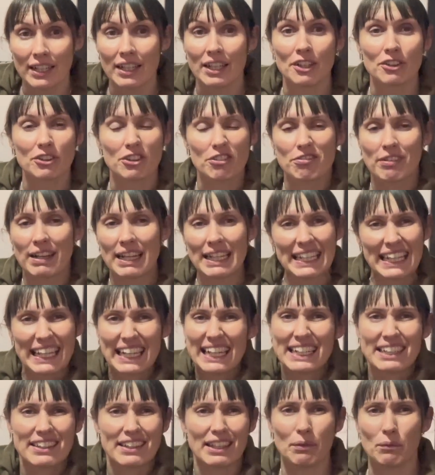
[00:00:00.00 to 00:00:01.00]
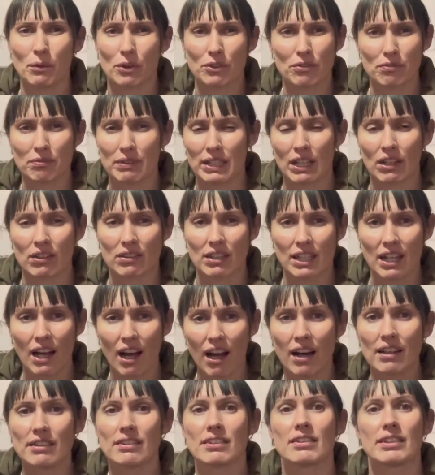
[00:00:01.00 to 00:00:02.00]
So really eating wasn't really on the
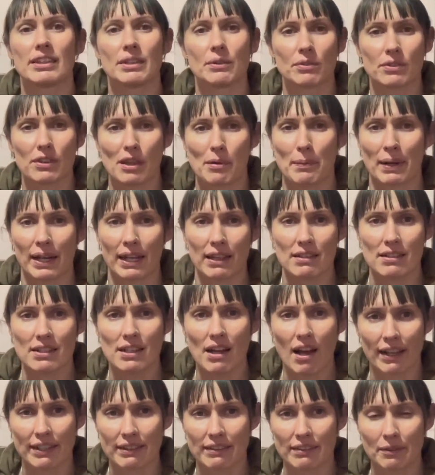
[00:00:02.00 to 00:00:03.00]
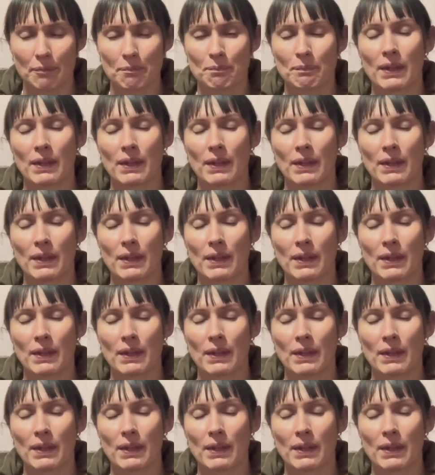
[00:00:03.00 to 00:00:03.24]
cards because it was the middle of the night.